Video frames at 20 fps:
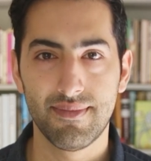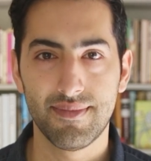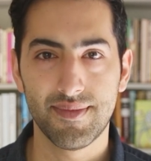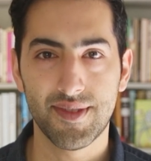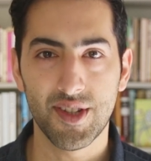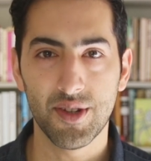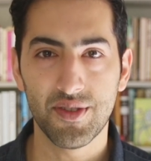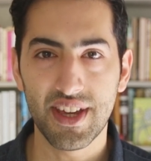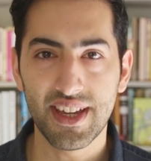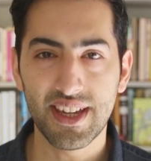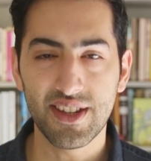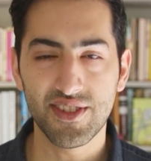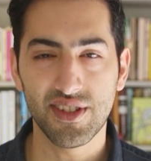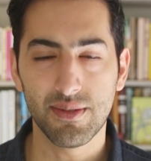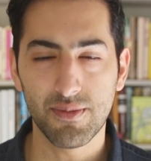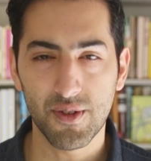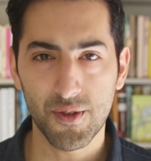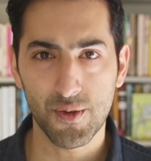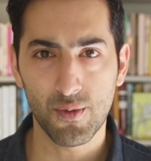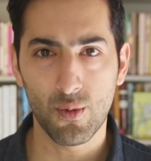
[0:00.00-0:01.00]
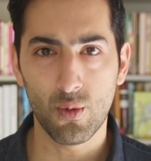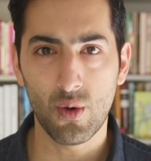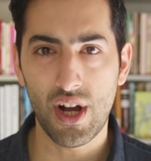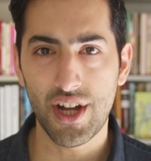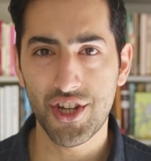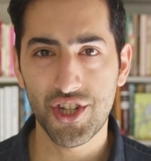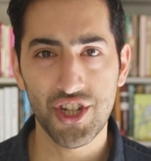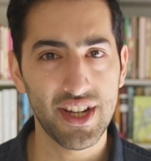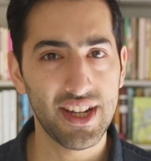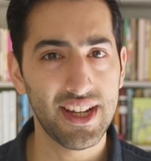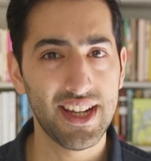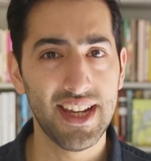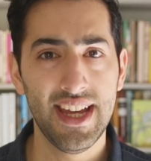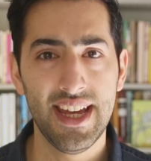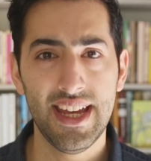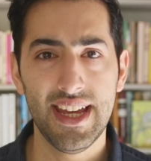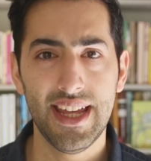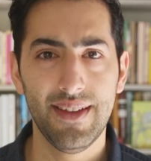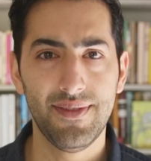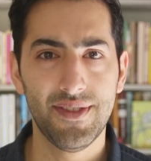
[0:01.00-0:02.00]
So thank you so much for watching.
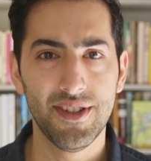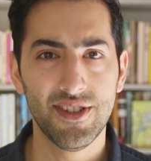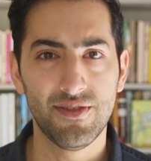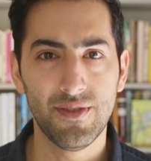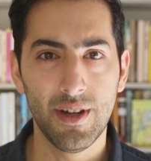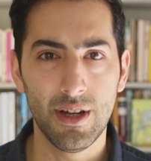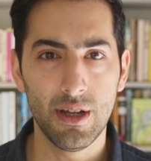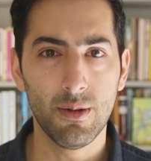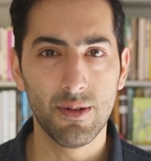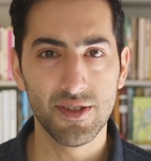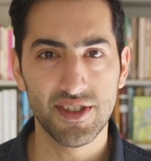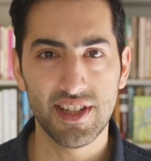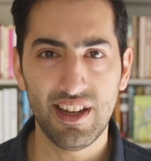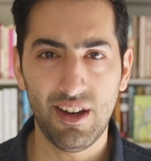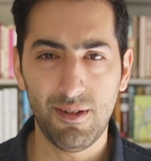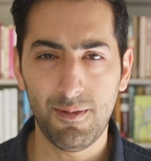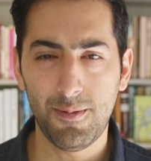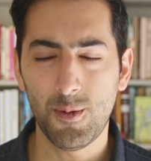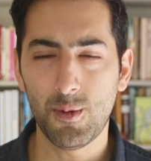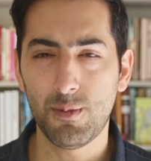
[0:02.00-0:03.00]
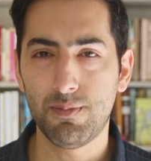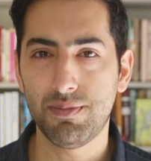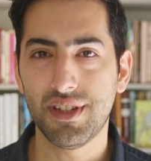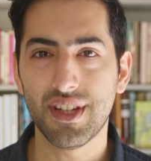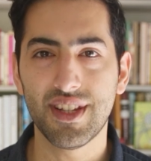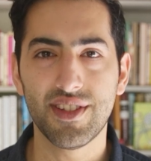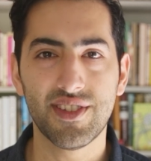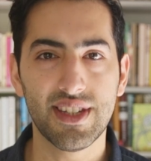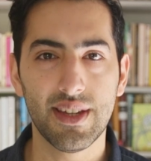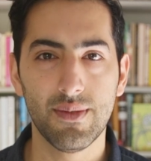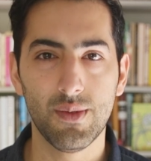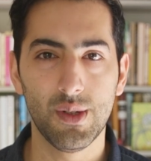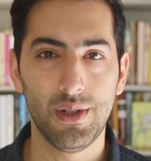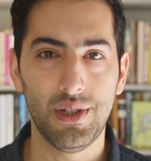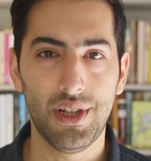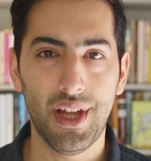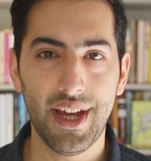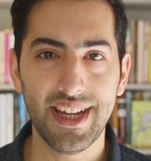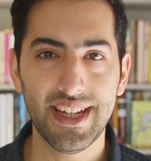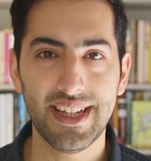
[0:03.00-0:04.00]
If this video was helpful, please give it a
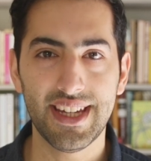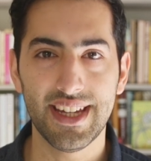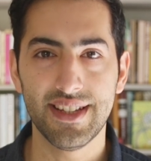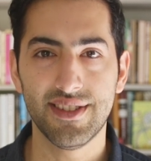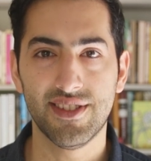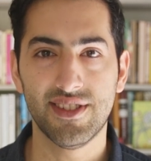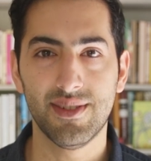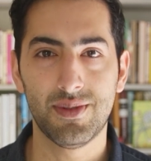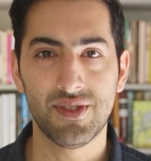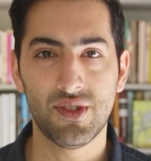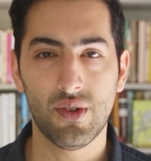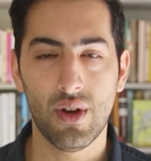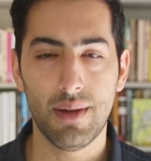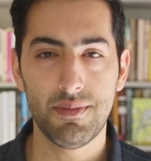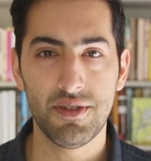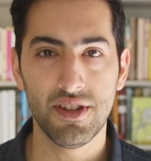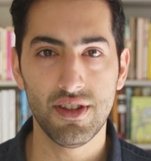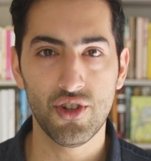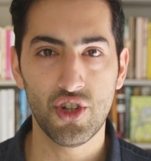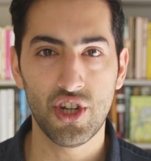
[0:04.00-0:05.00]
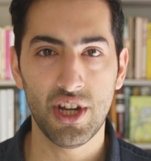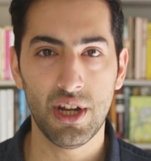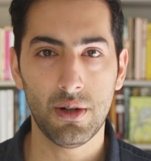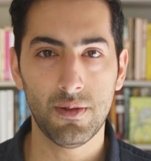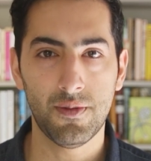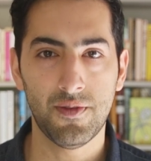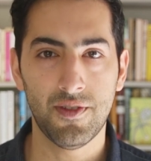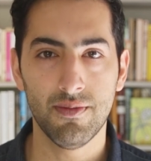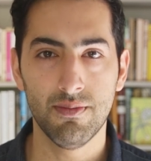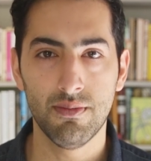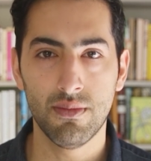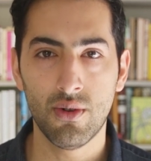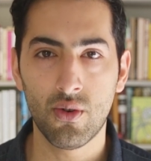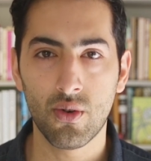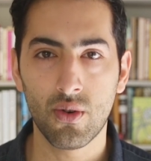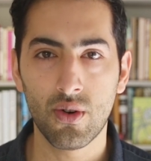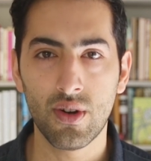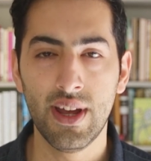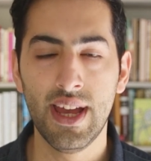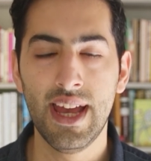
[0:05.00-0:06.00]
like and subscribe to the channel for
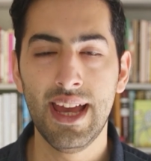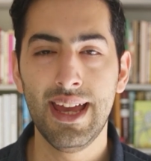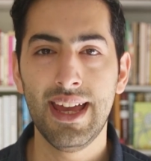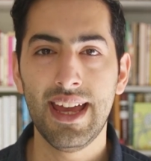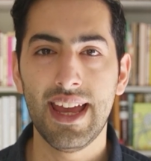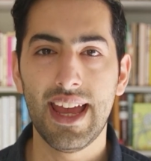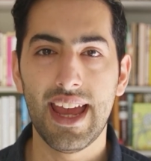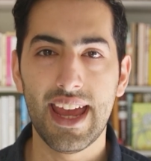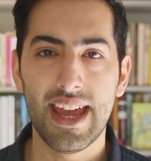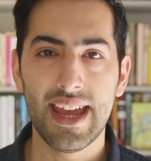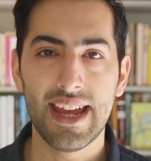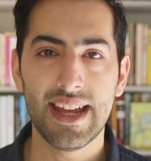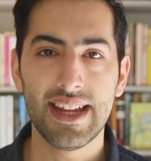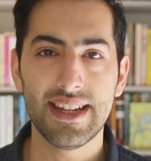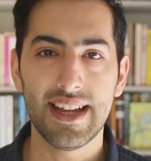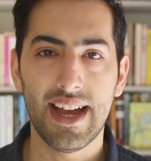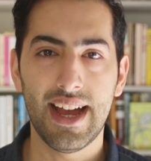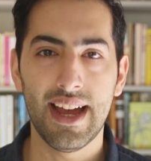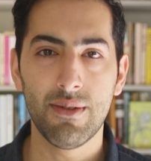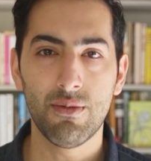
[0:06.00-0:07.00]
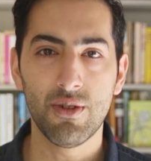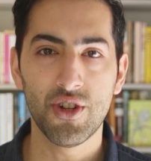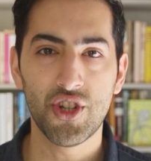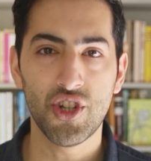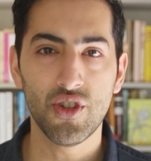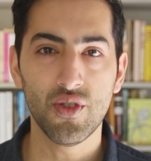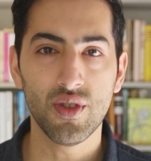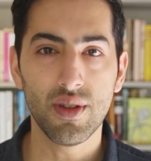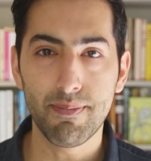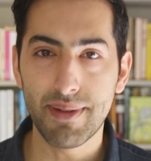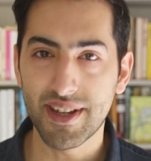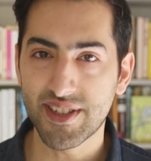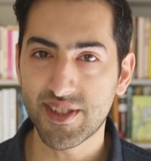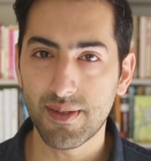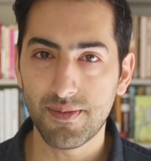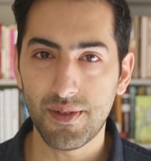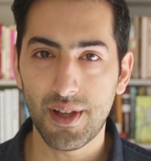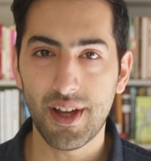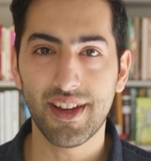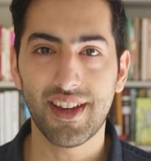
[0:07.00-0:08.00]
more. And I wish you the best
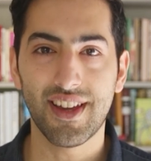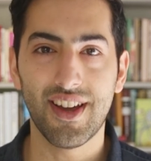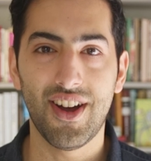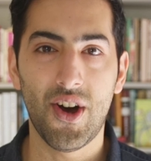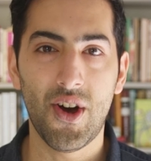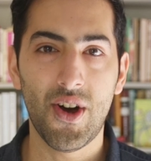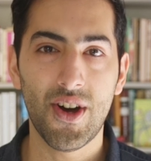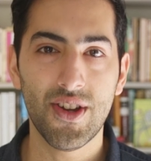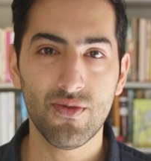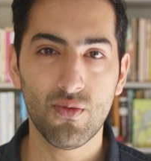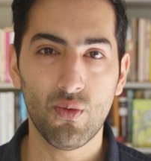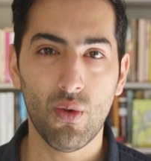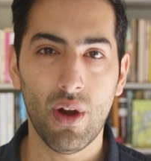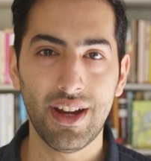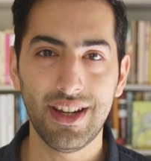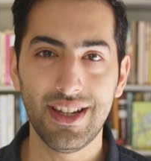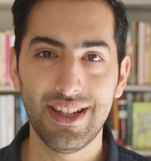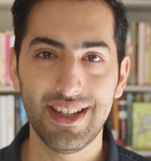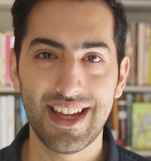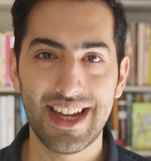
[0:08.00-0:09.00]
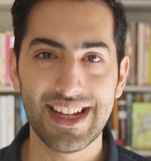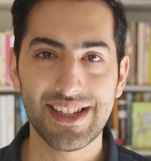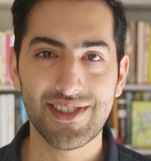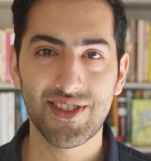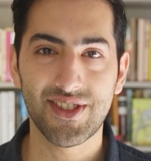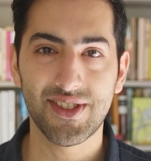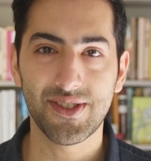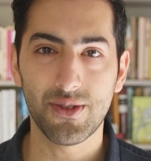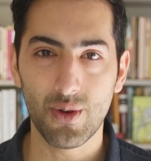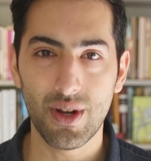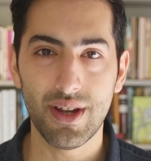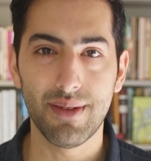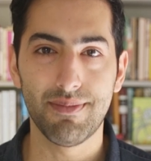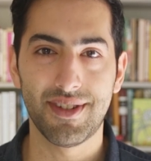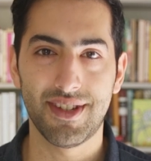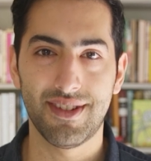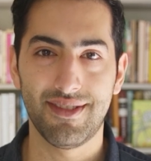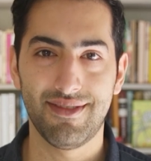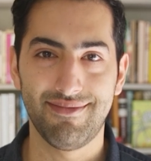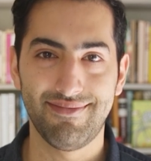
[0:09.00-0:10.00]
of luck on writing that script.